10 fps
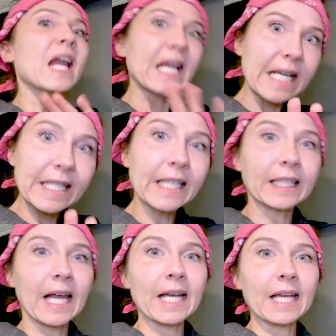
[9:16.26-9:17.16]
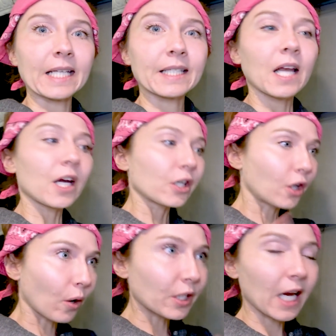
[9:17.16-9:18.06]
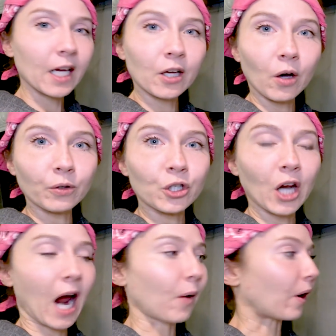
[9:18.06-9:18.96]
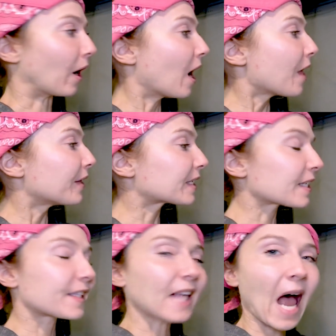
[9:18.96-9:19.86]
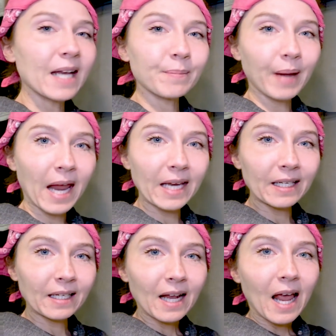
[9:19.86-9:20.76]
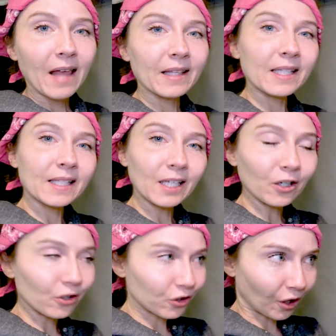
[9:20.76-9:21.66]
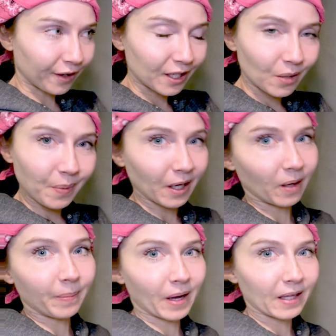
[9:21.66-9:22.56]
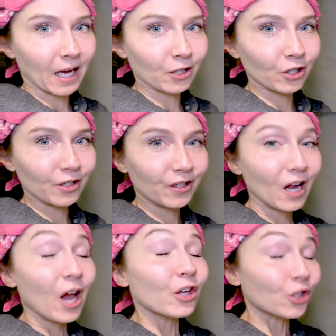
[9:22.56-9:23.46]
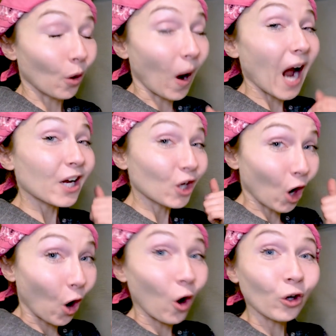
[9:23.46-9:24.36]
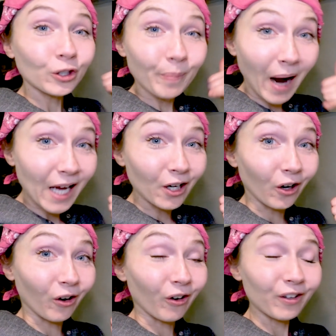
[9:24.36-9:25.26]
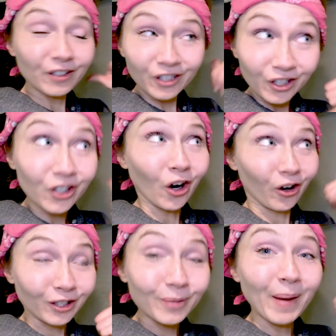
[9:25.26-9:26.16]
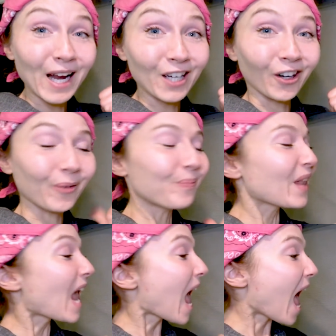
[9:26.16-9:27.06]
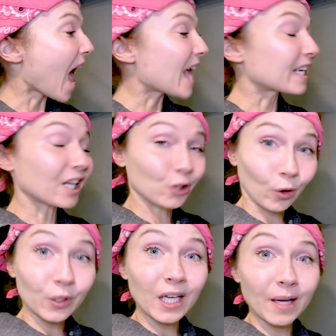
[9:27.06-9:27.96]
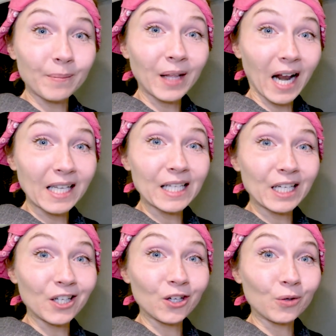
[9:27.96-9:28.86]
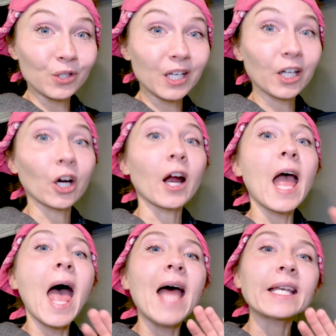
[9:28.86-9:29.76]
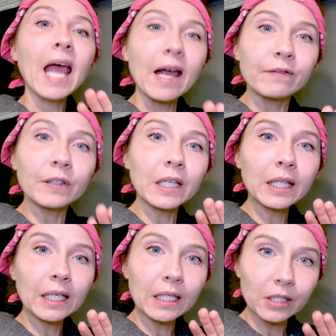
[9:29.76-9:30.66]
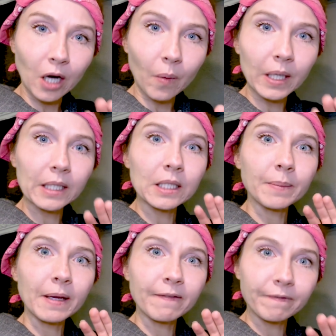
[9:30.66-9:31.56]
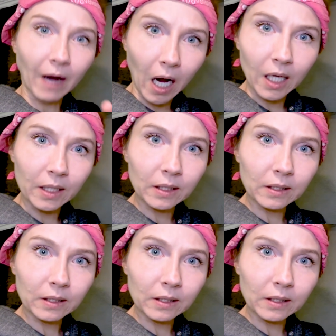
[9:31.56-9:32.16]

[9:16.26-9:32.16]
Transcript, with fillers: Easy, ladies. Go take a cold shower. This is satin paint, and the sticker started to peel up on the edges, so I called Michael, called Michael, and told him that I needed a new sticker, and everything is going to be fine.